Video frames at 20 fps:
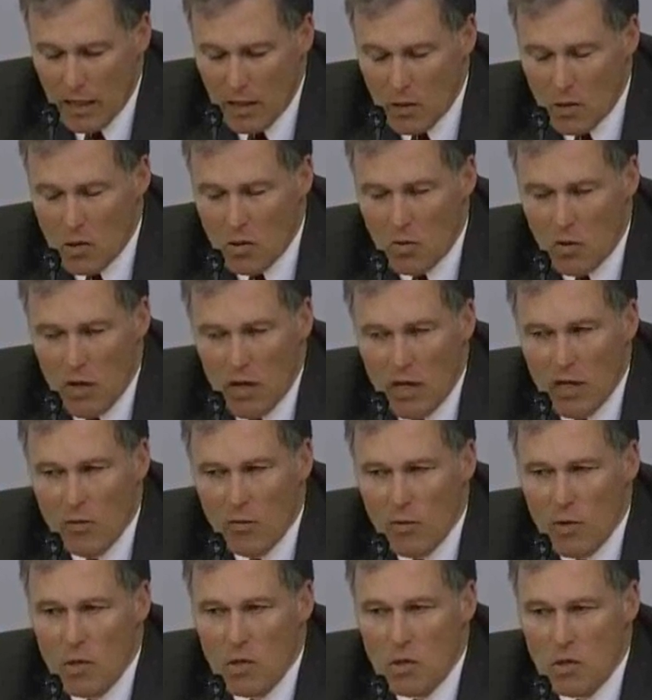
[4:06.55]
Is there
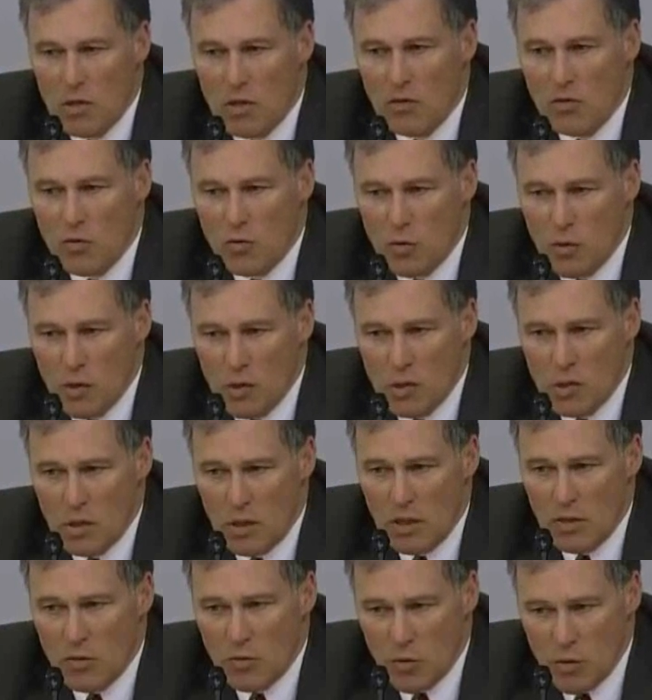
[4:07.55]
any reason
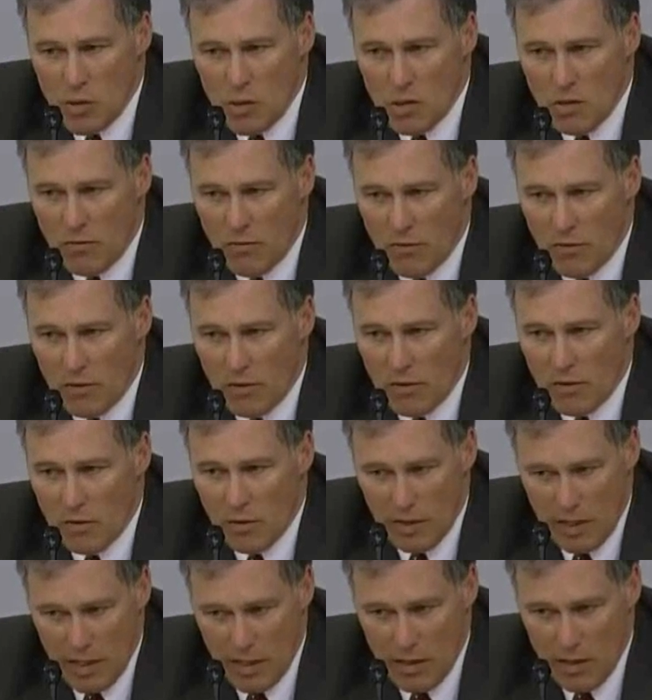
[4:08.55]

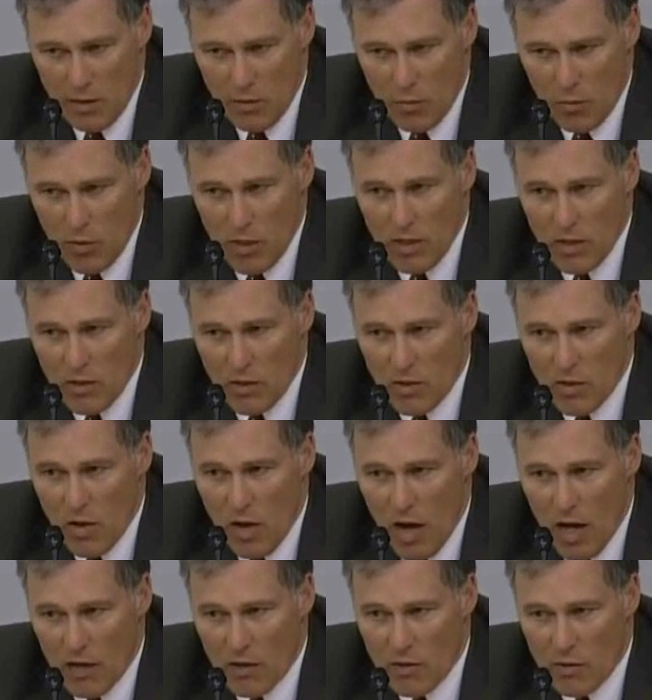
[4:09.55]
intrinsically that we could
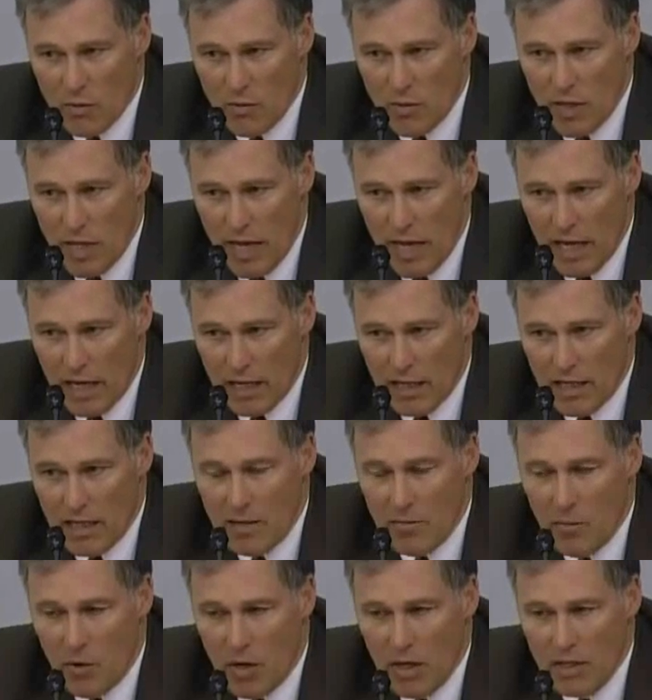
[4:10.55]
not do that
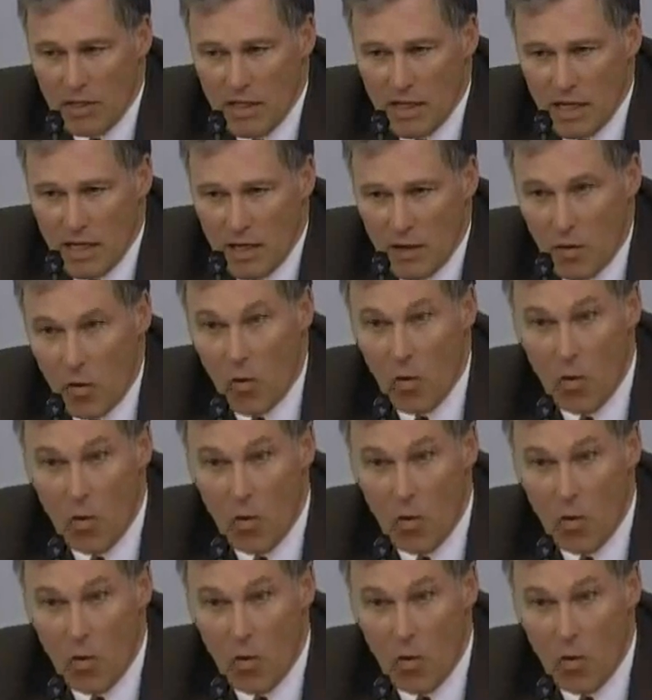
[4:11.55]
in Montana,